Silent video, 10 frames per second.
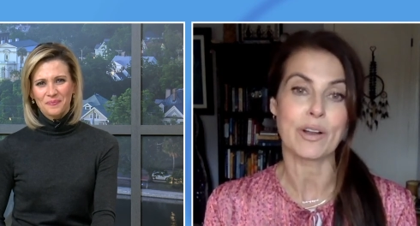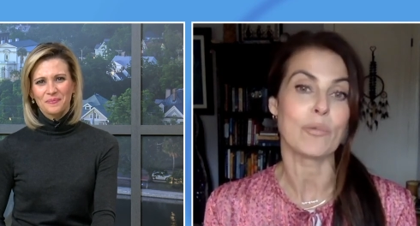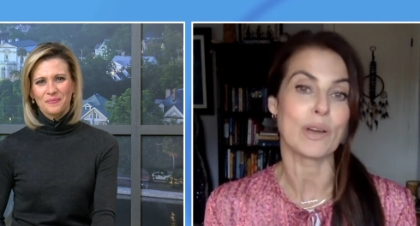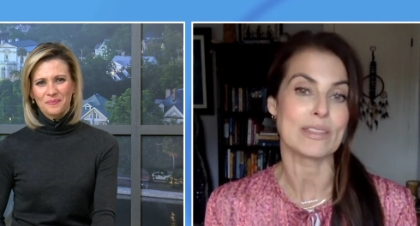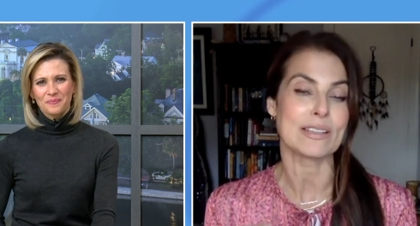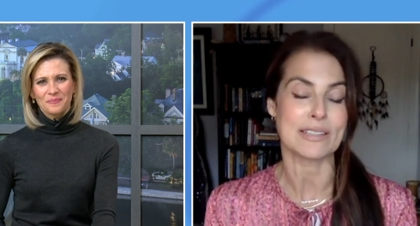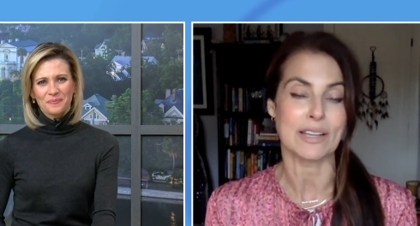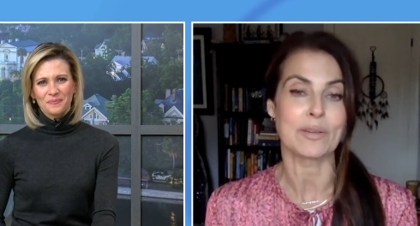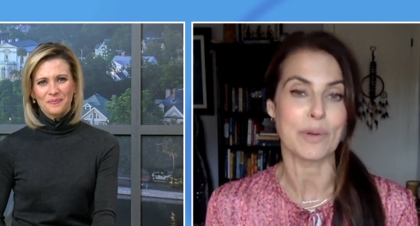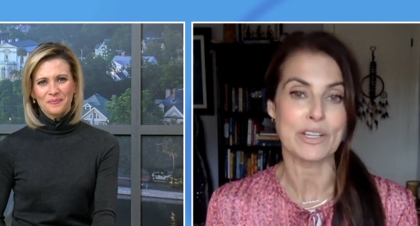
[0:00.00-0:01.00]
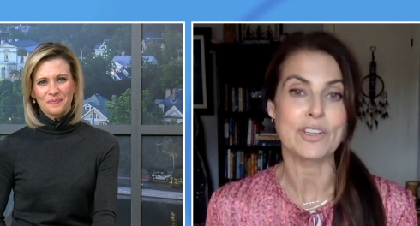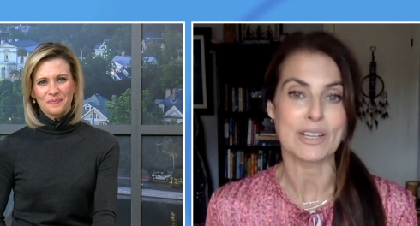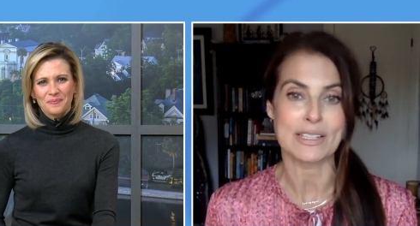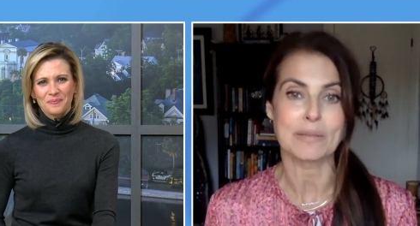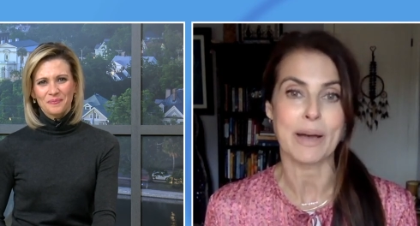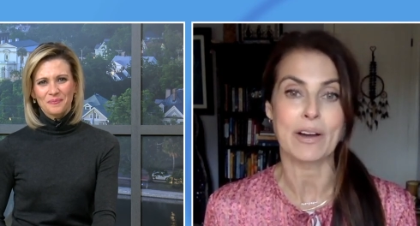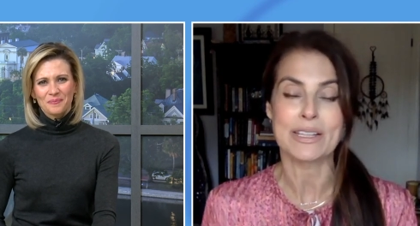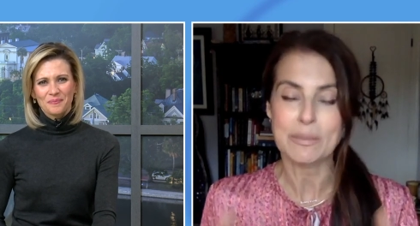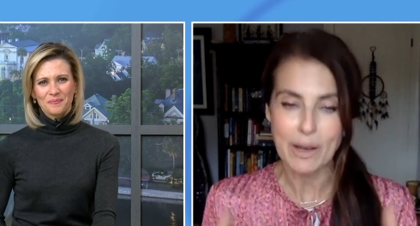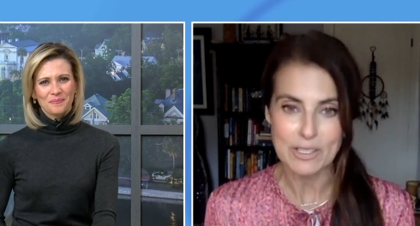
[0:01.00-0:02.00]
Speaker 1: in on what this celebration is about.
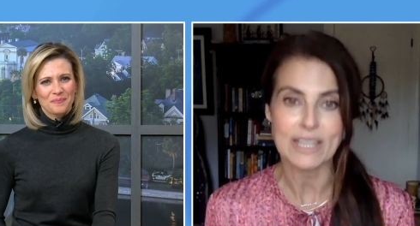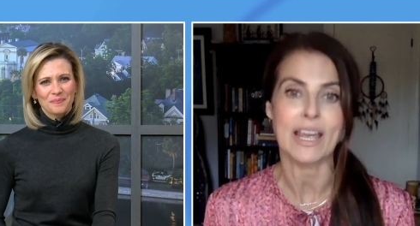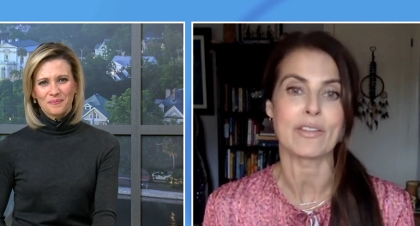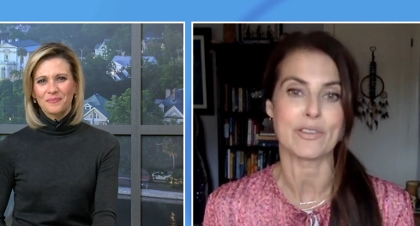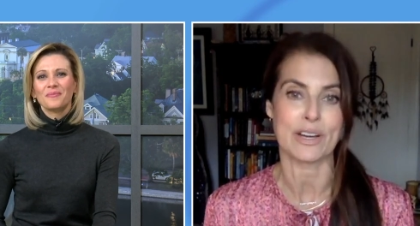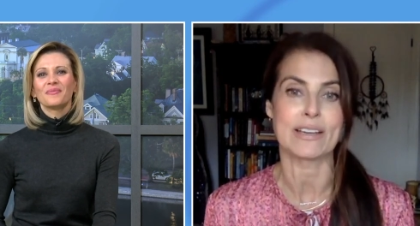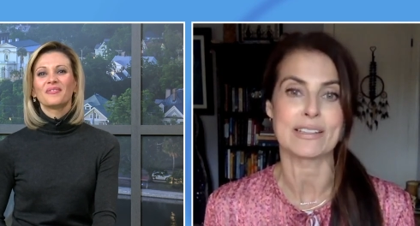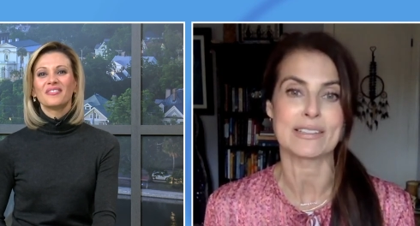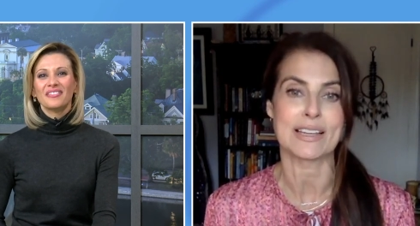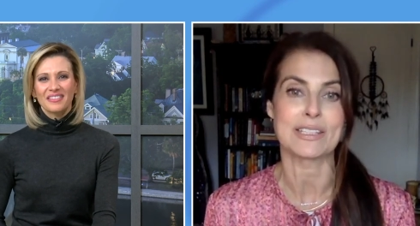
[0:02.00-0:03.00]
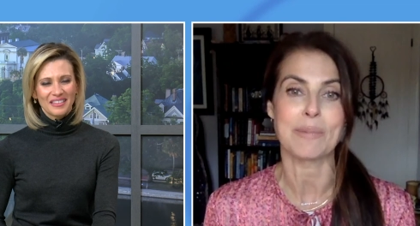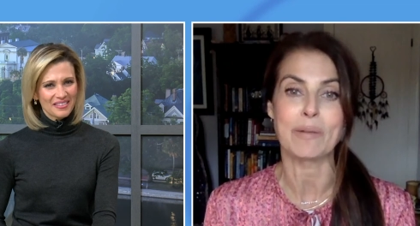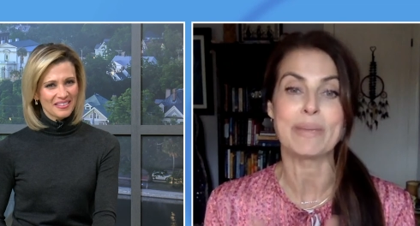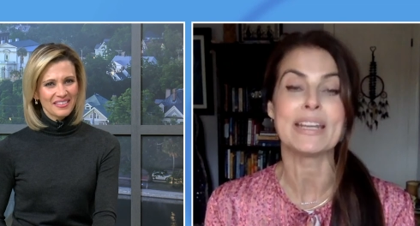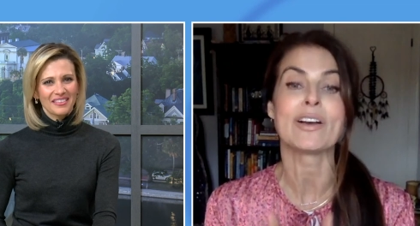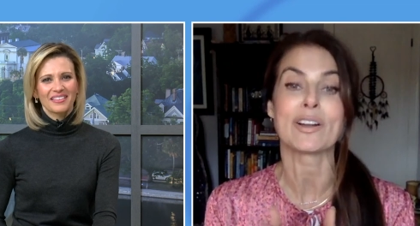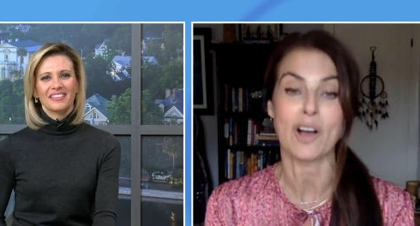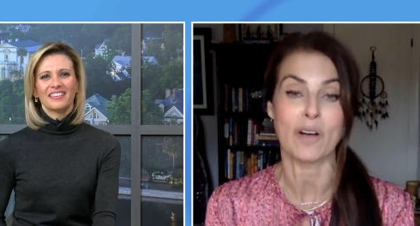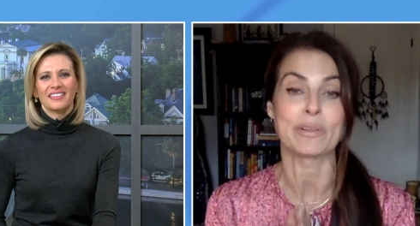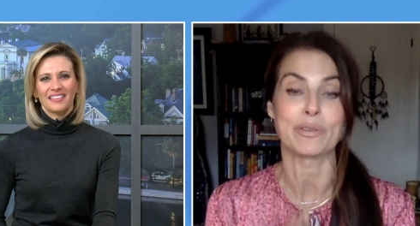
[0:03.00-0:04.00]
It's about togetherness, it's about meeting on
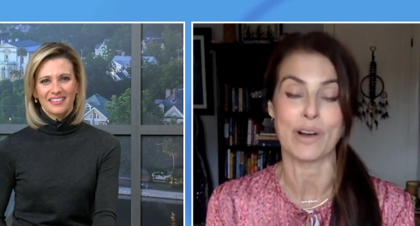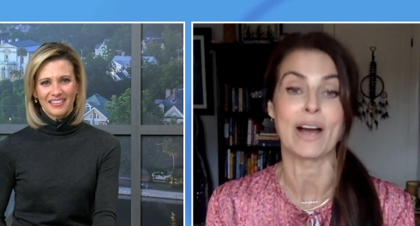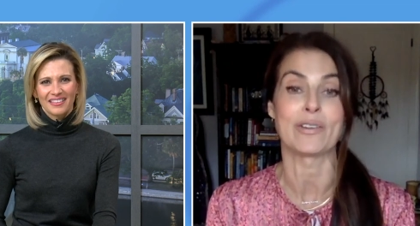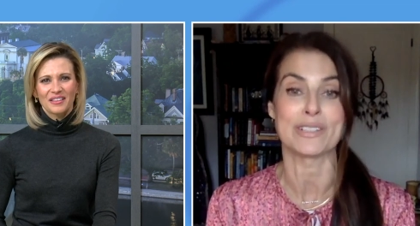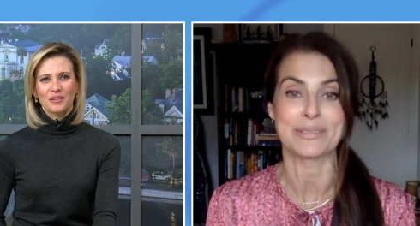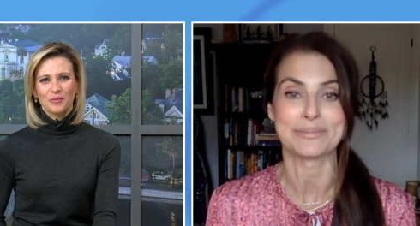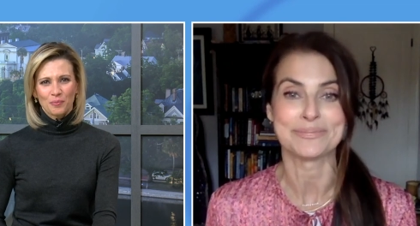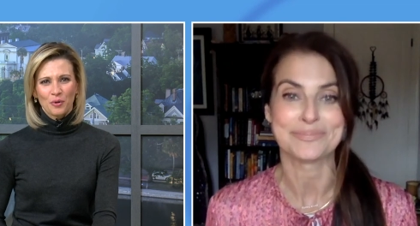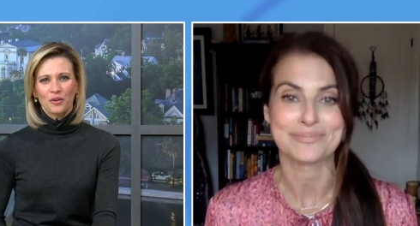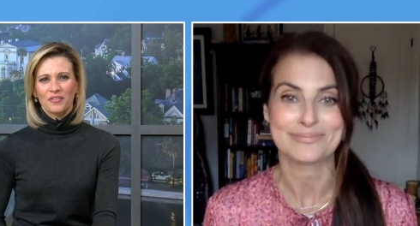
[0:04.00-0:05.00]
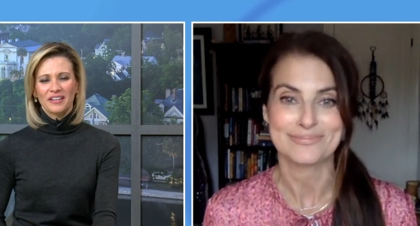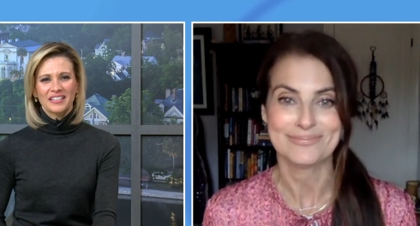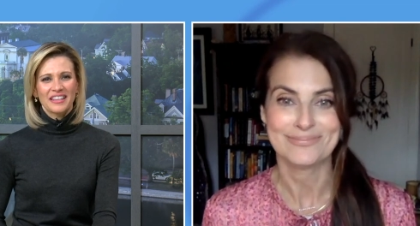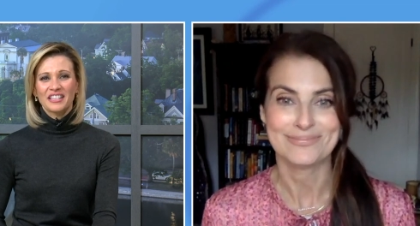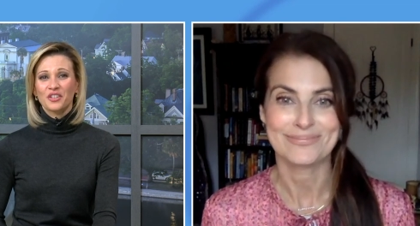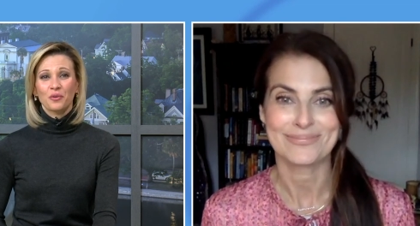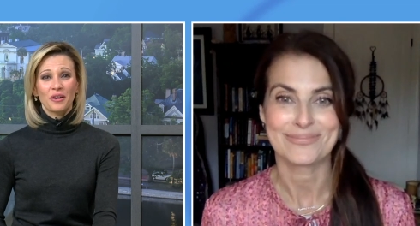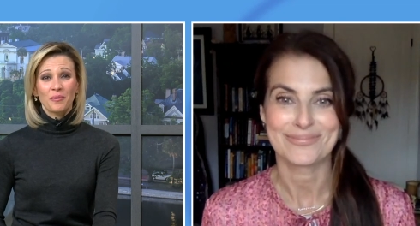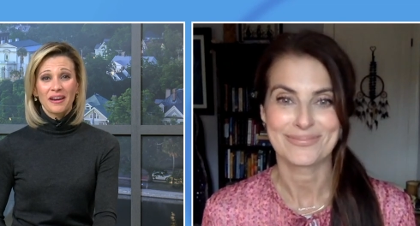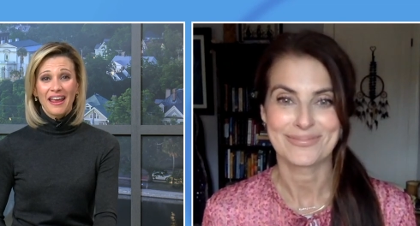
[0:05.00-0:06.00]
common ground.
Speaker 2: Perfect. And that's a great
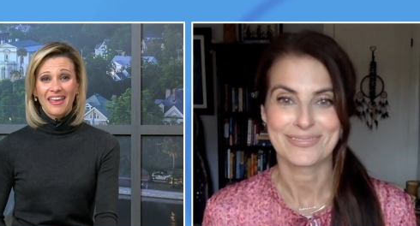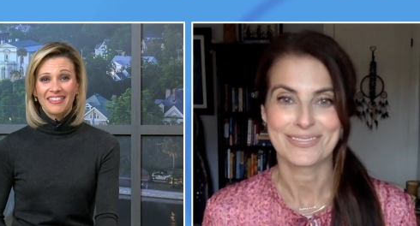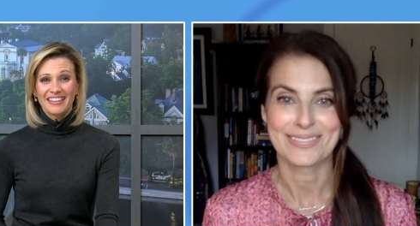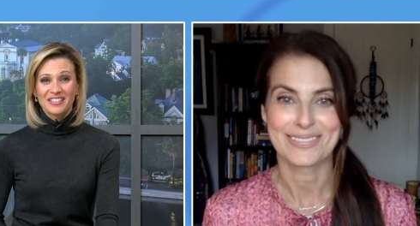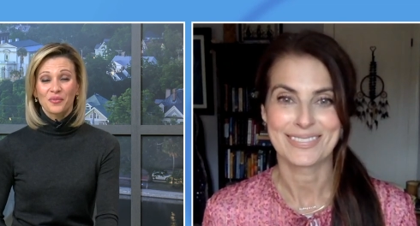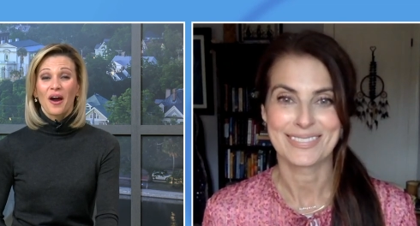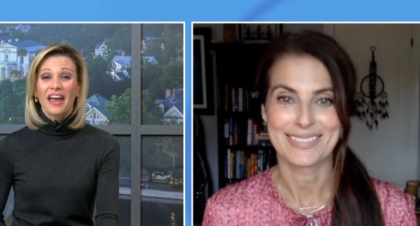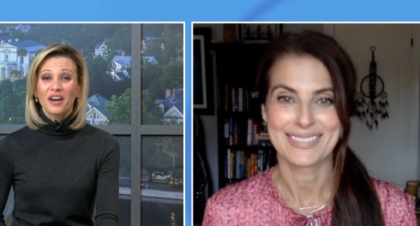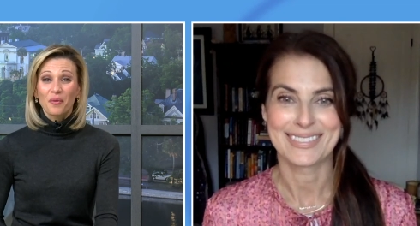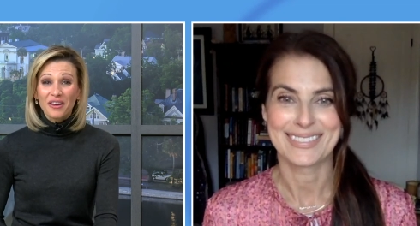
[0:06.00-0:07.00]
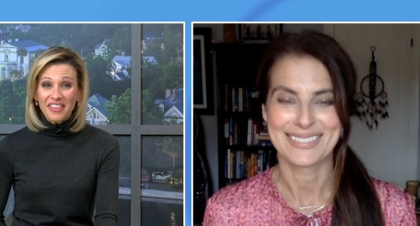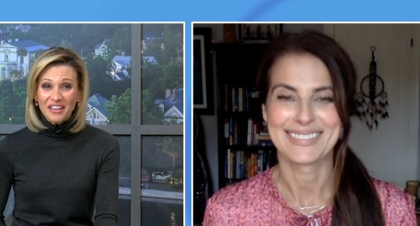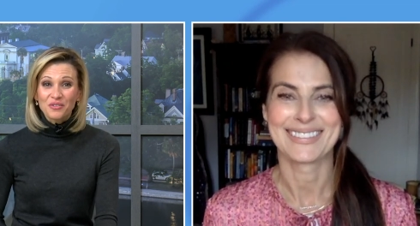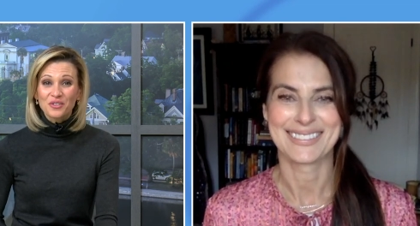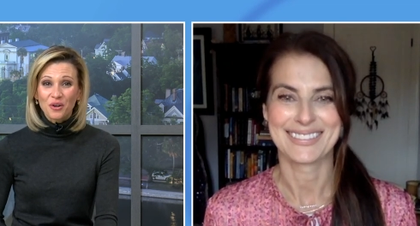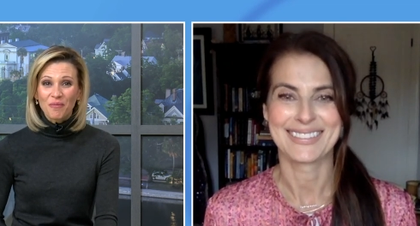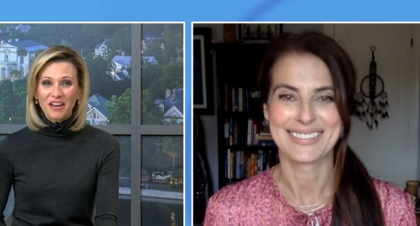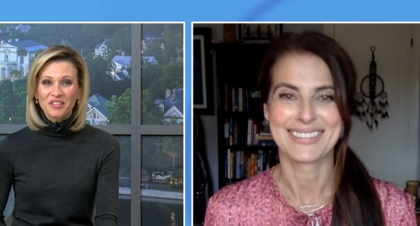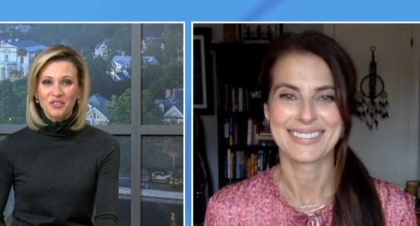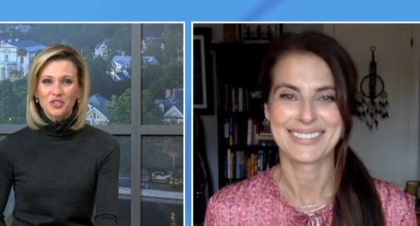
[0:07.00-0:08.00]
way to end this. Ryan, I want to thank you so
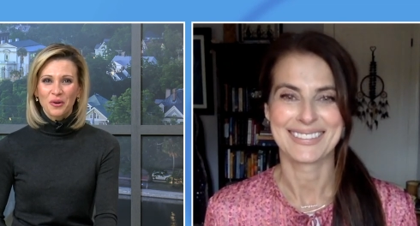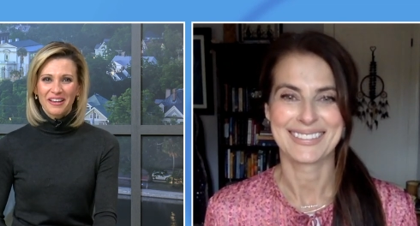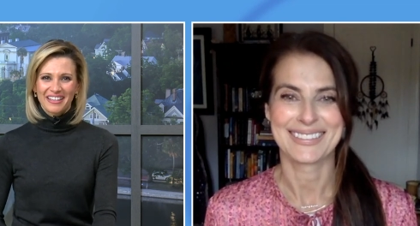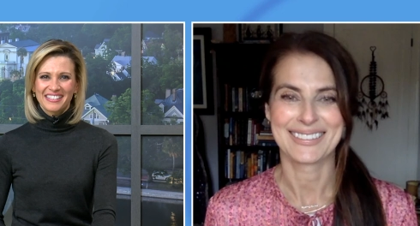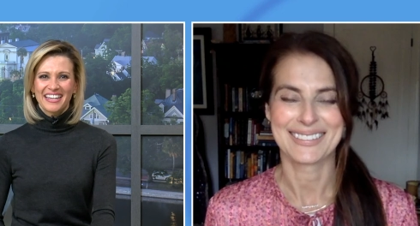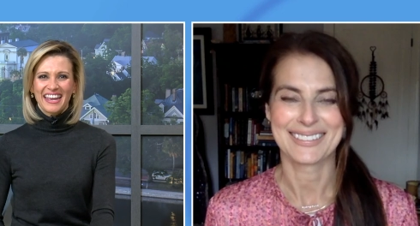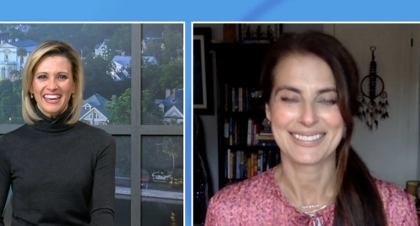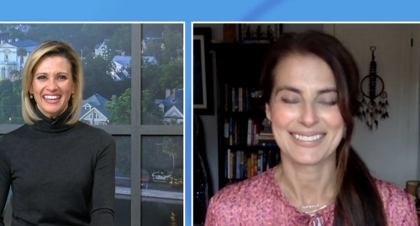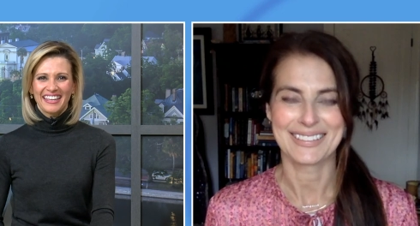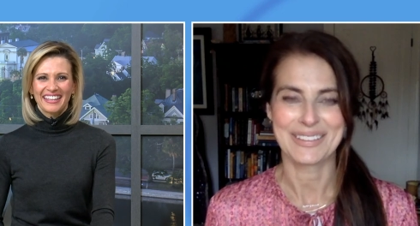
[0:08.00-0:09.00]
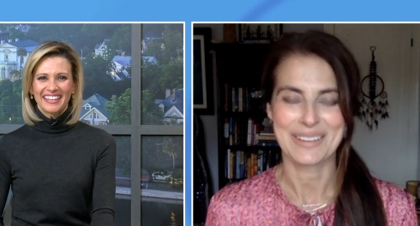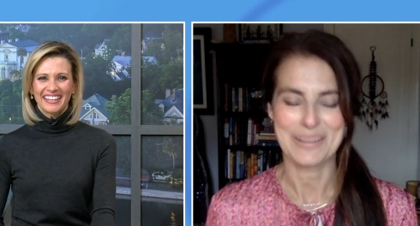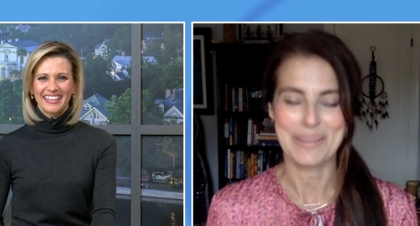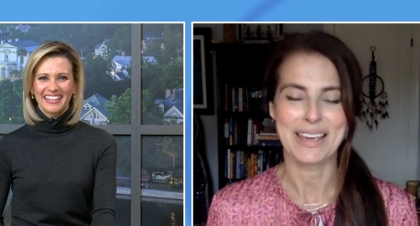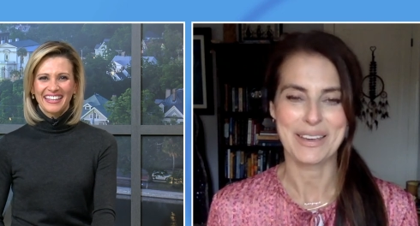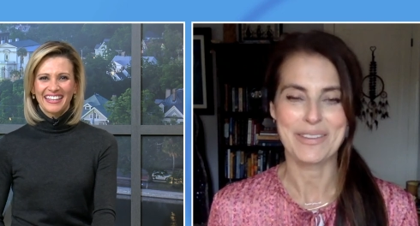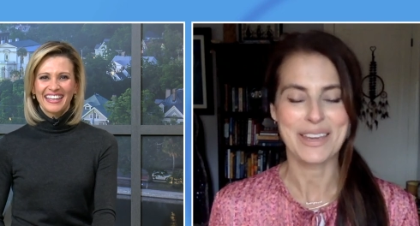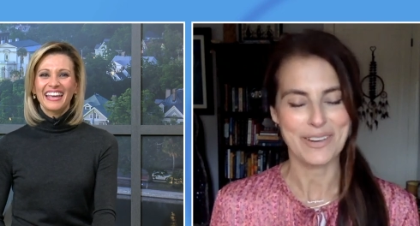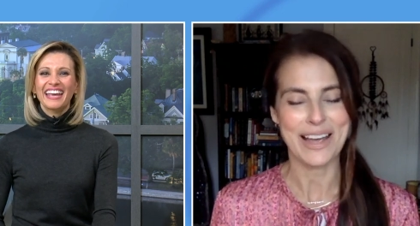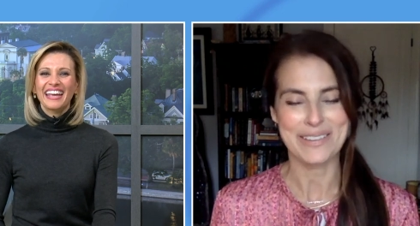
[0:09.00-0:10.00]
much for joining us today.
Speaker 1: Thank you. Thank you for